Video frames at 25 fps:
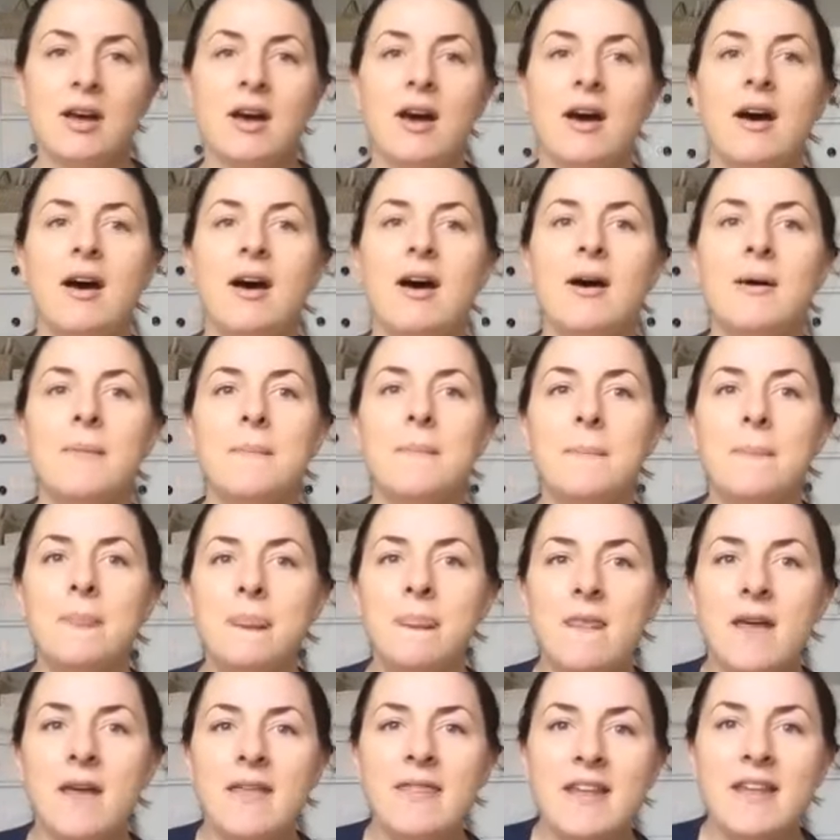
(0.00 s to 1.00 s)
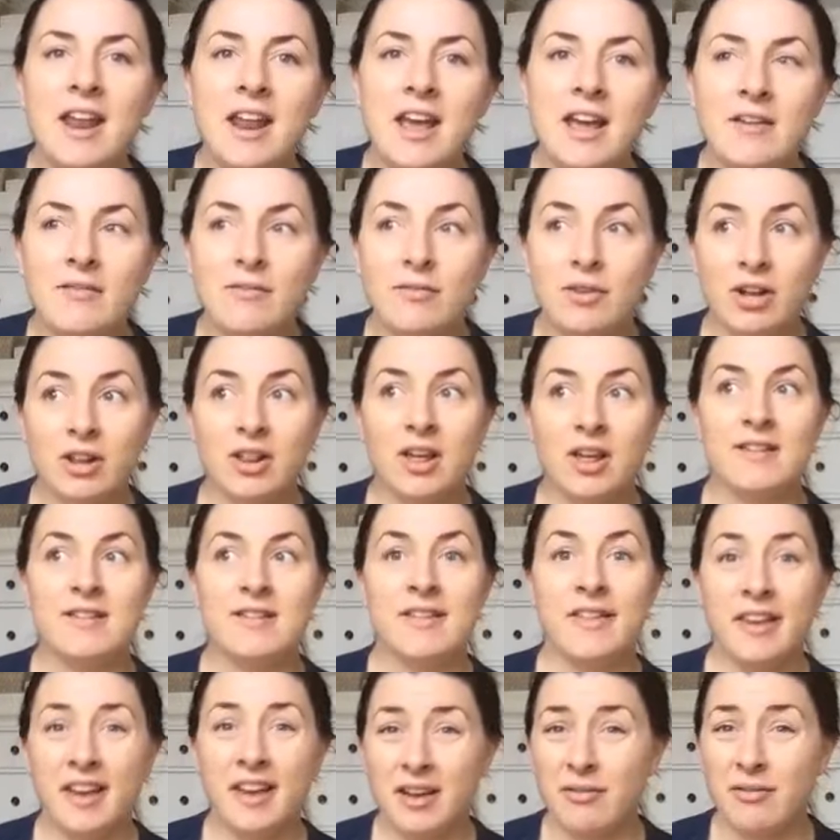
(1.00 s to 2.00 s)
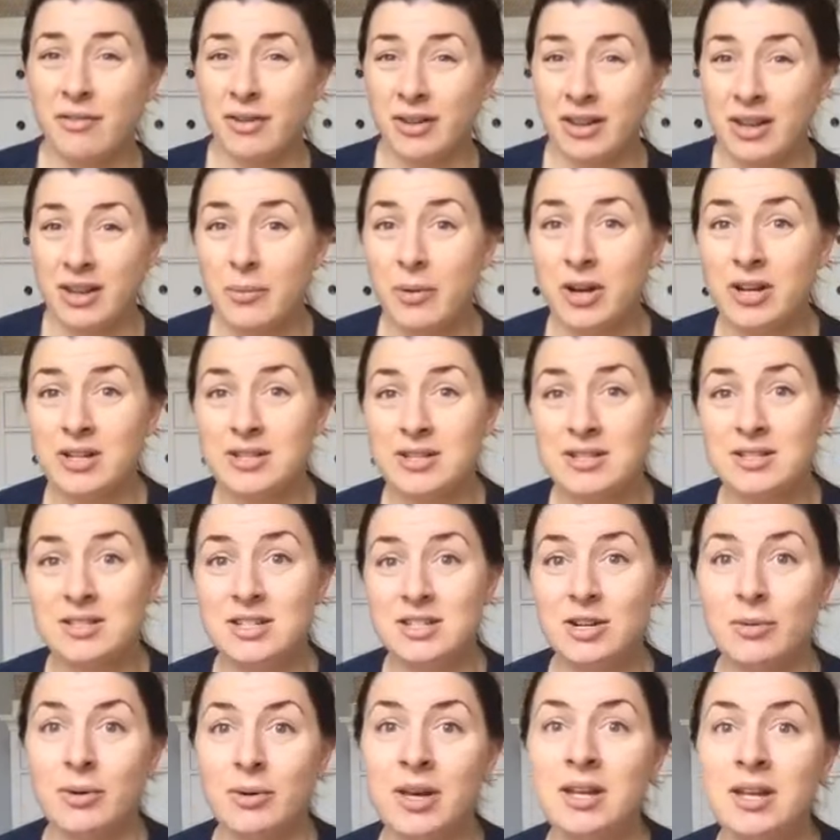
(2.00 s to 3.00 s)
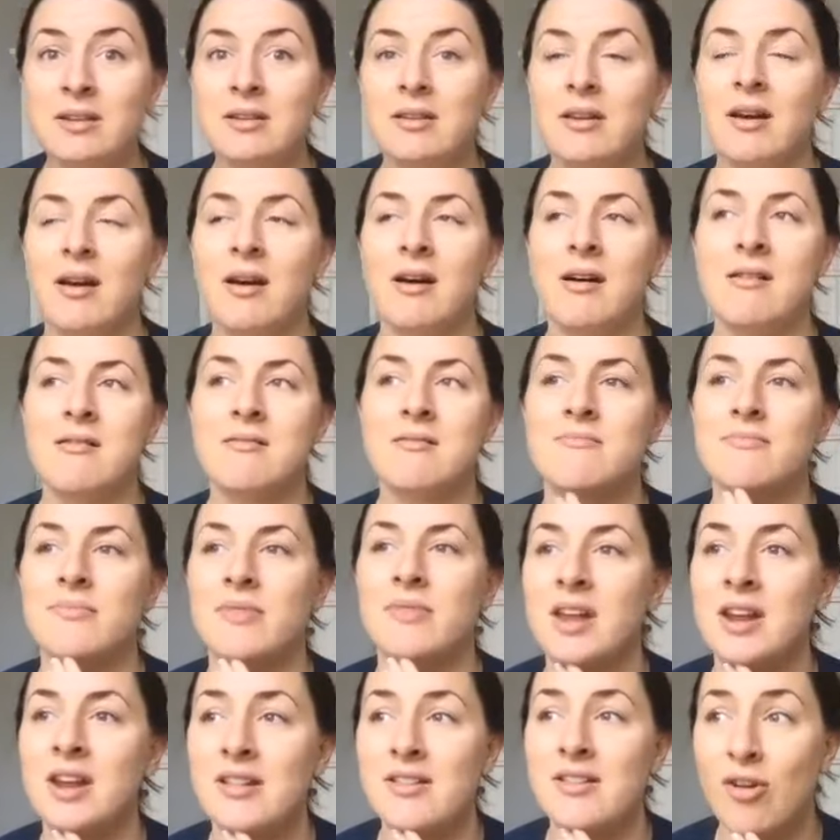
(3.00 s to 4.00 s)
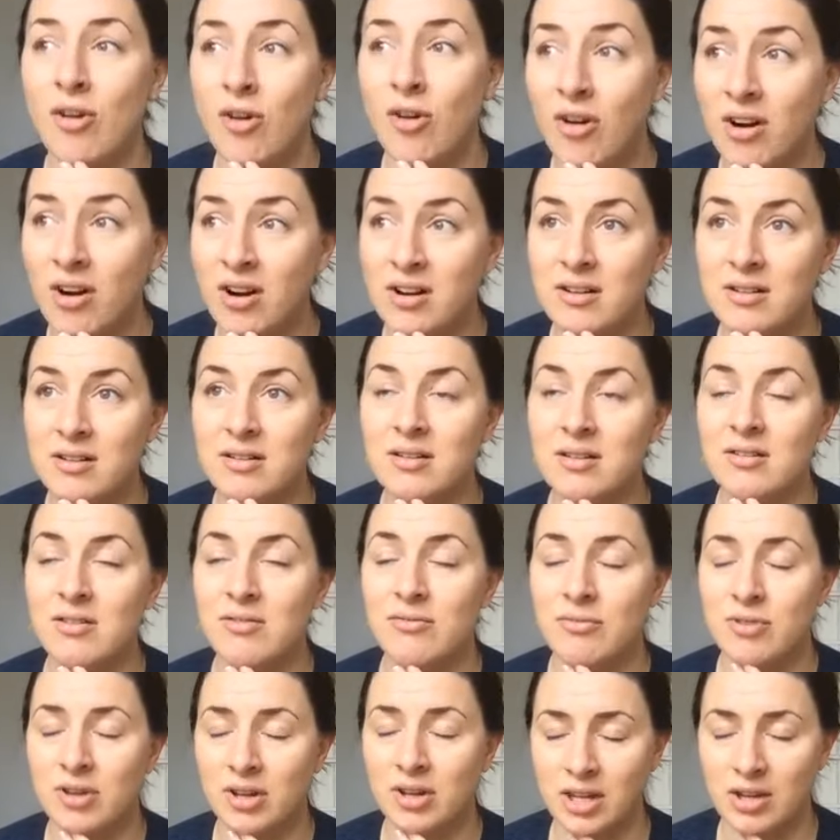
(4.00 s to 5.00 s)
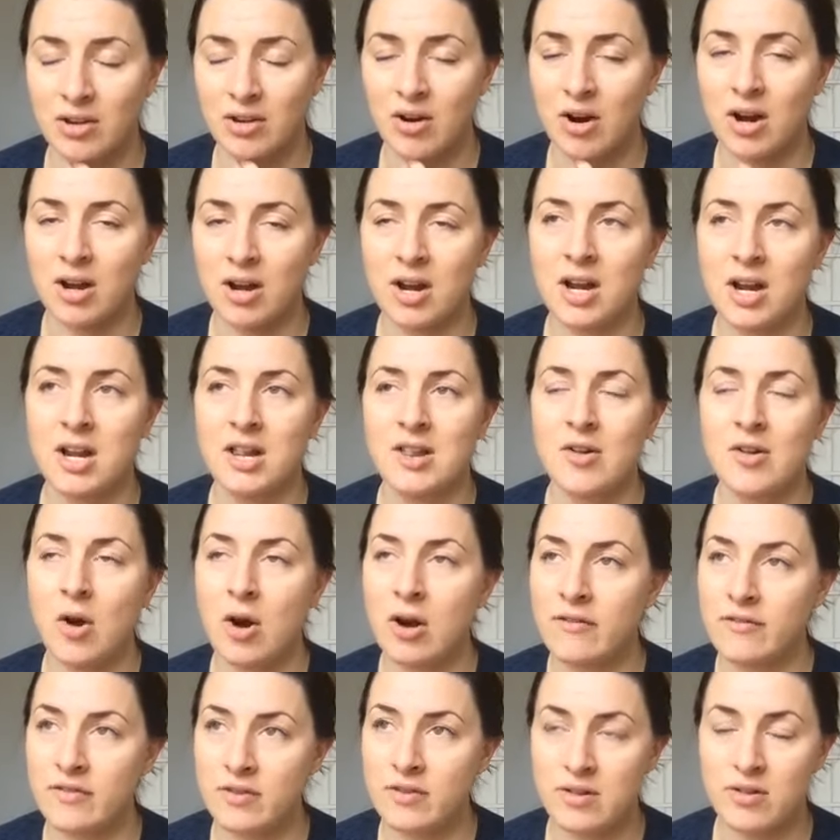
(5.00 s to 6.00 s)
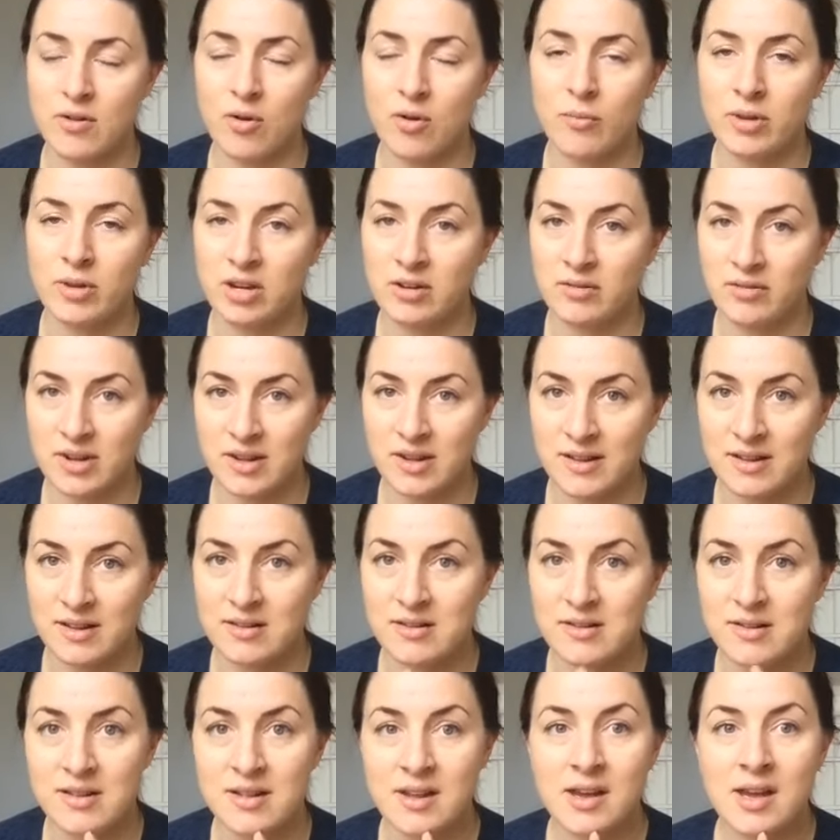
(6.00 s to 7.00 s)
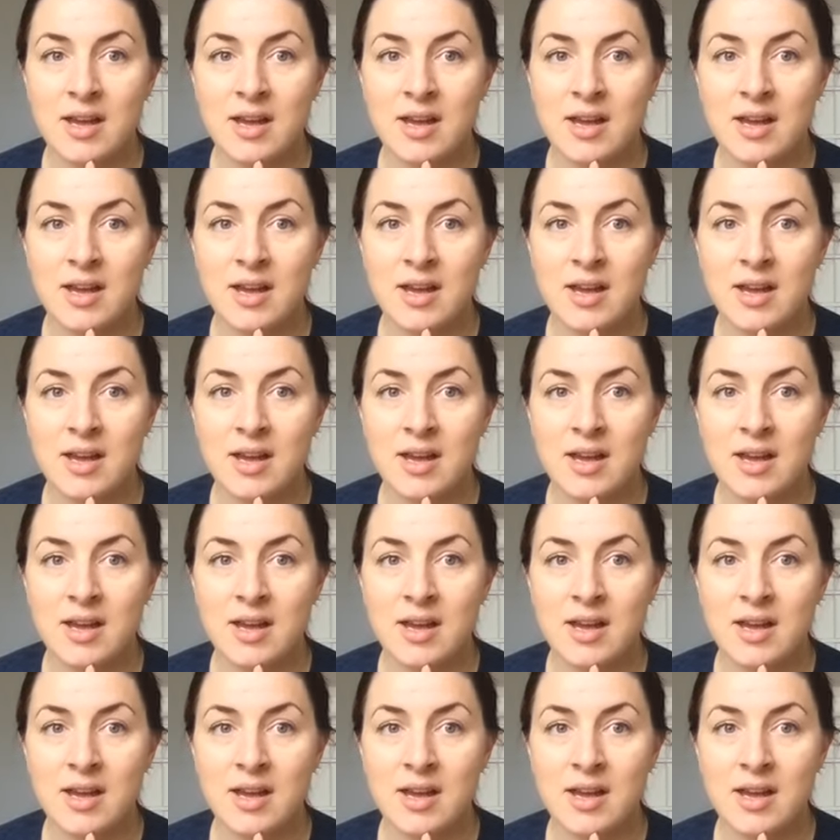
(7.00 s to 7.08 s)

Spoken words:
And then I realized like I really wanted to do it. And it's hard. It's really hard. And it's hard for so many reasons.